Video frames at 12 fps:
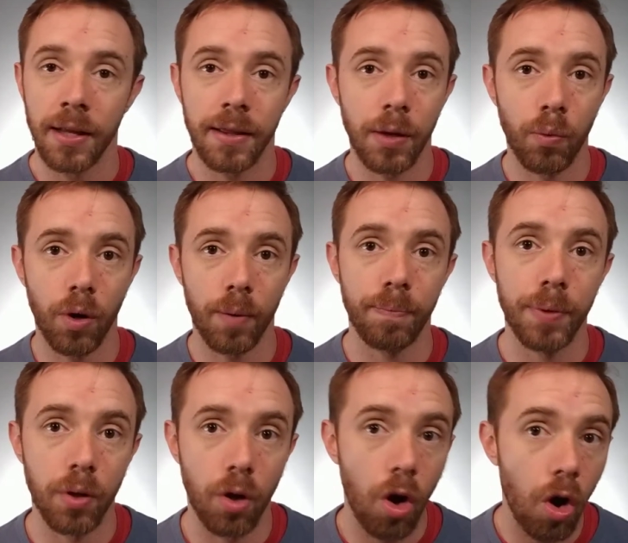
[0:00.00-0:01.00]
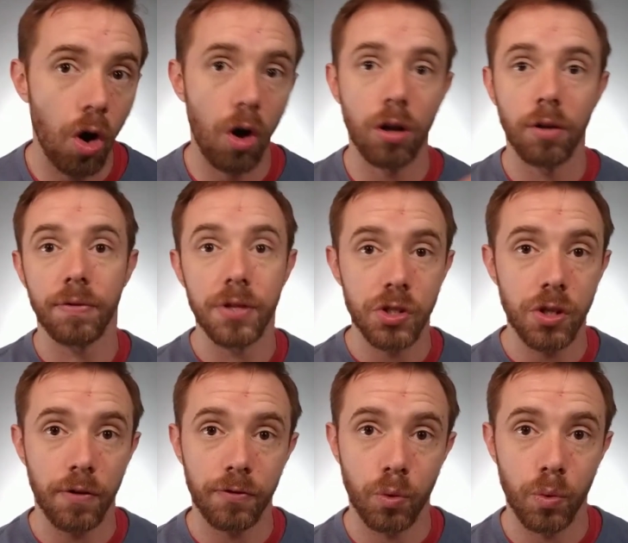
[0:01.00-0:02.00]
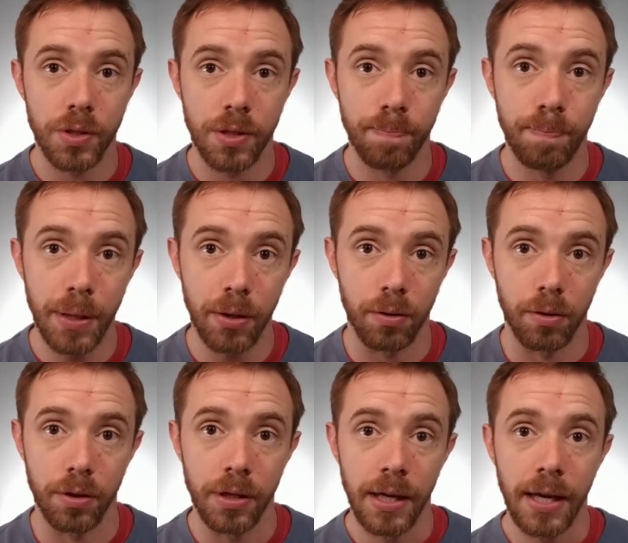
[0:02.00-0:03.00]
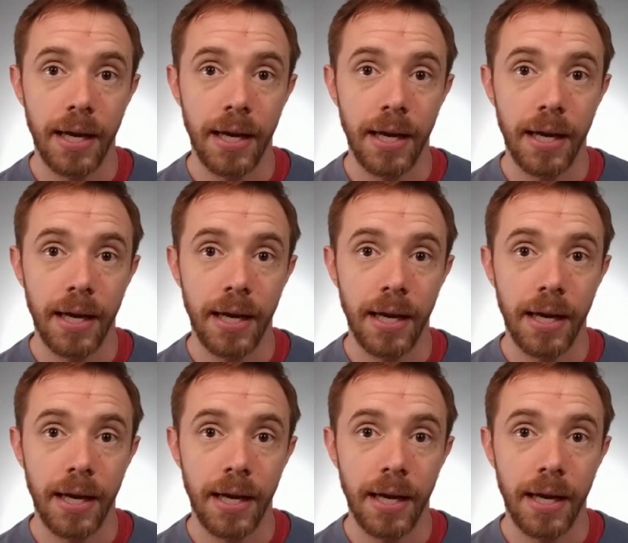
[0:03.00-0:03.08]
They want to bill all of the stuff towards the build,